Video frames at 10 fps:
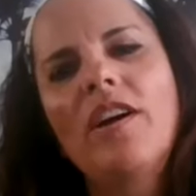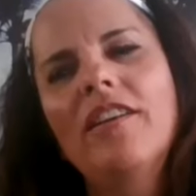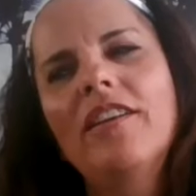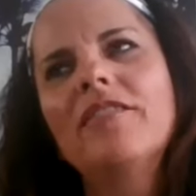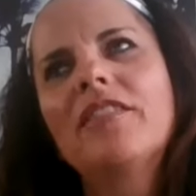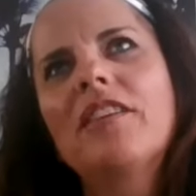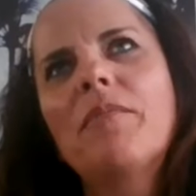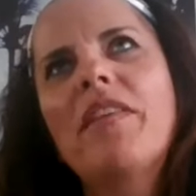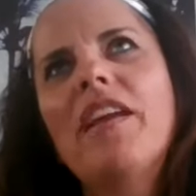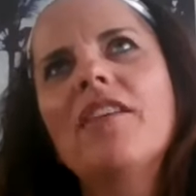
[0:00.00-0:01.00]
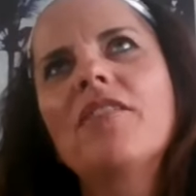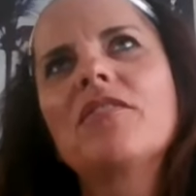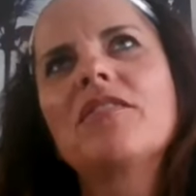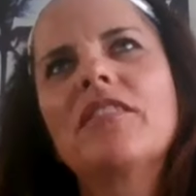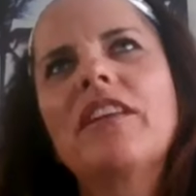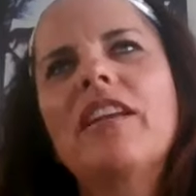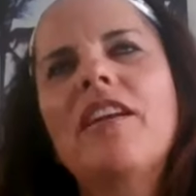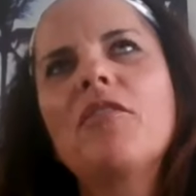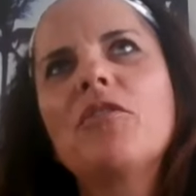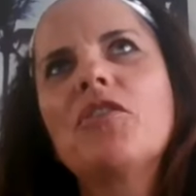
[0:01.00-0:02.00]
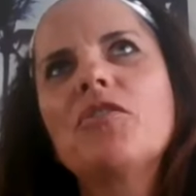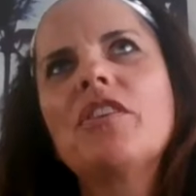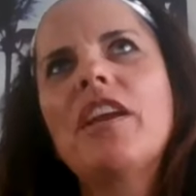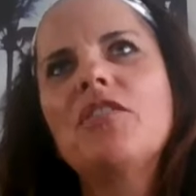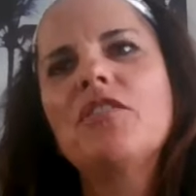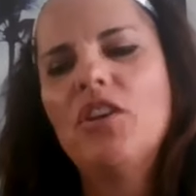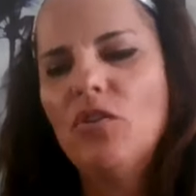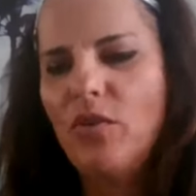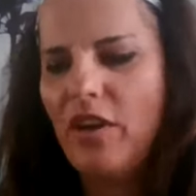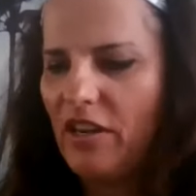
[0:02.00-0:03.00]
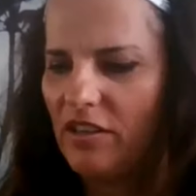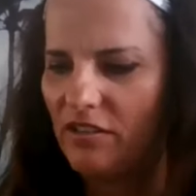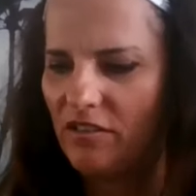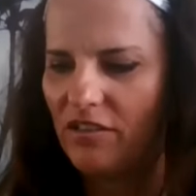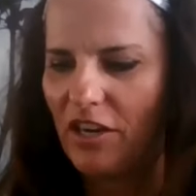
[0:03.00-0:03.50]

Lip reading: Well, something else that I heard you say too is,